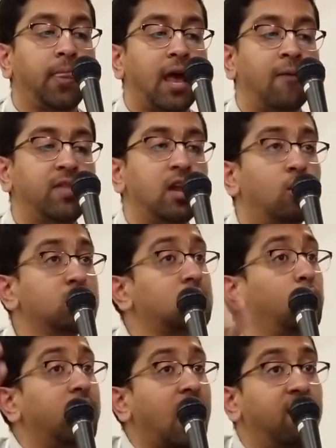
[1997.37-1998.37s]
And then
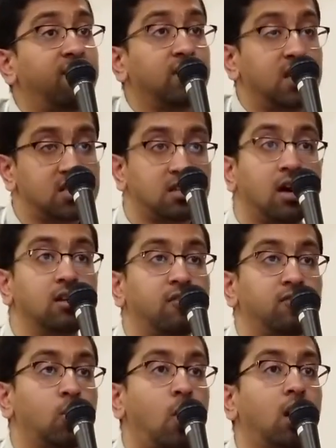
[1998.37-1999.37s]
also we have ISKCON
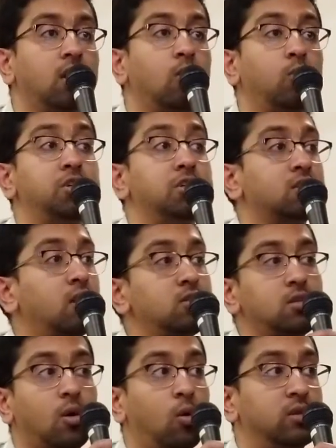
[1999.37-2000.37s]
of Tawaka, which is
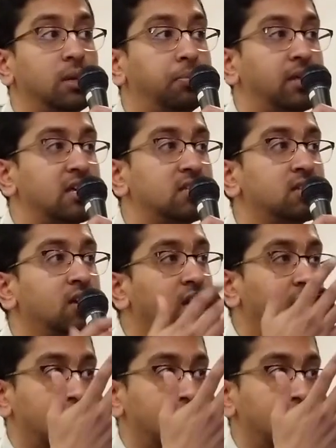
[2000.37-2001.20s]
also a holy place.